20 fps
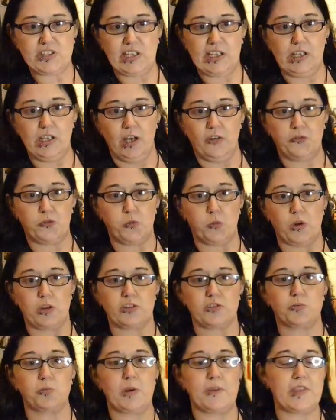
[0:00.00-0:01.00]
see loved
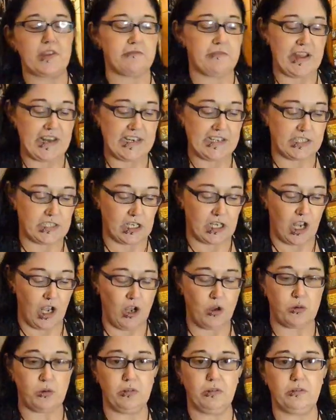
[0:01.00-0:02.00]
ones when they're ready to
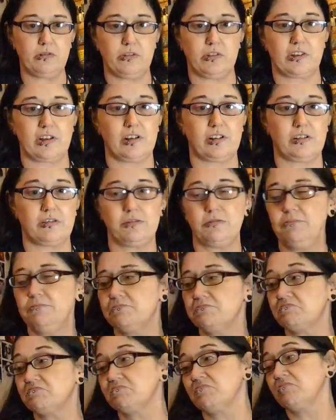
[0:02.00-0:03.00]
go. So,
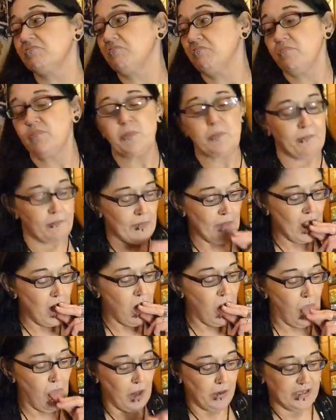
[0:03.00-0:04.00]

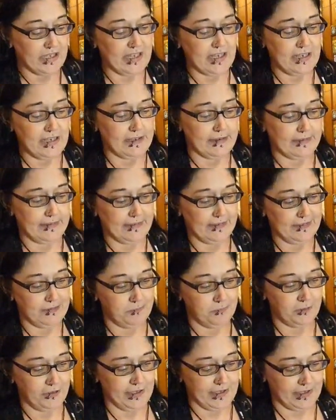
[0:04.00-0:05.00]
yeah,
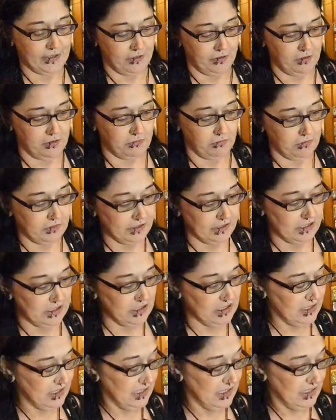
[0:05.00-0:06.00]
pretty cool.
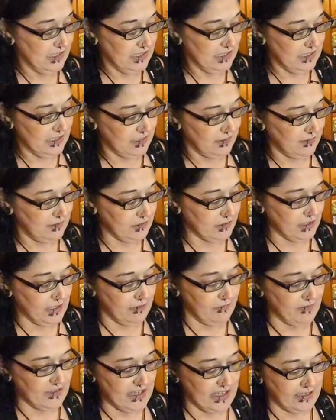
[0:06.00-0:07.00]
Let's
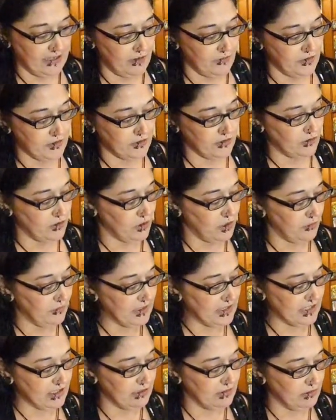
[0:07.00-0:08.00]
see if there's any other
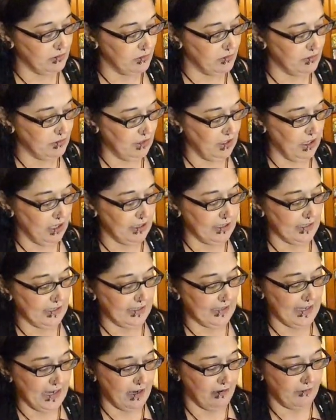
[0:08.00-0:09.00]
stories to
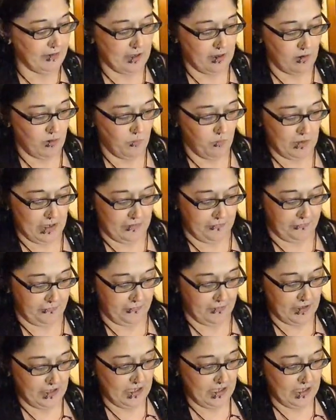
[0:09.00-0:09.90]
carry on with.